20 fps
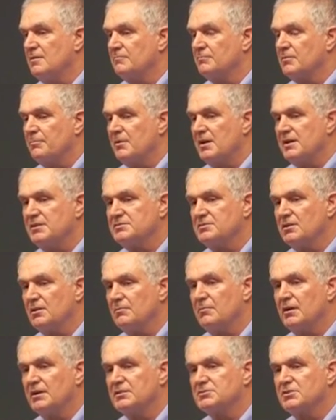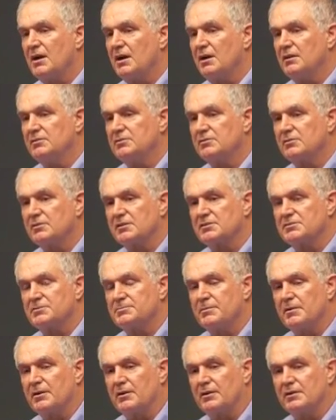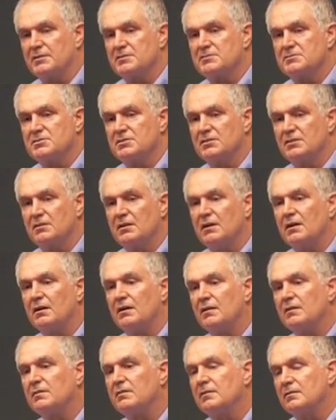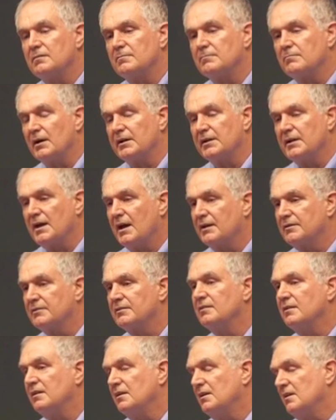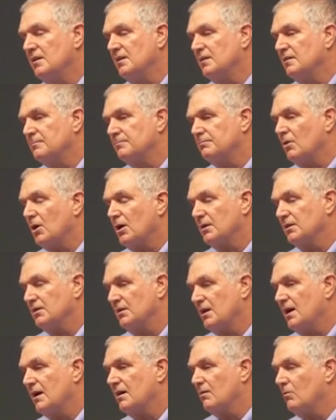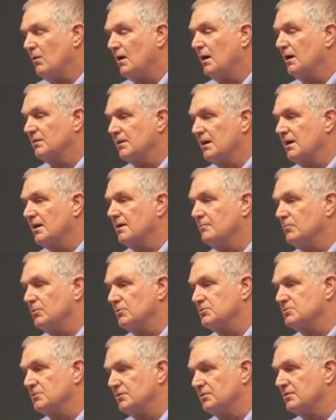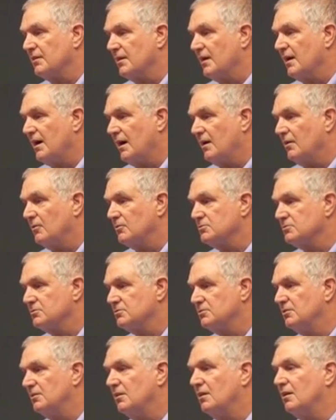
But based on my childhood experience, my dad brought a lot of wild animals into the house.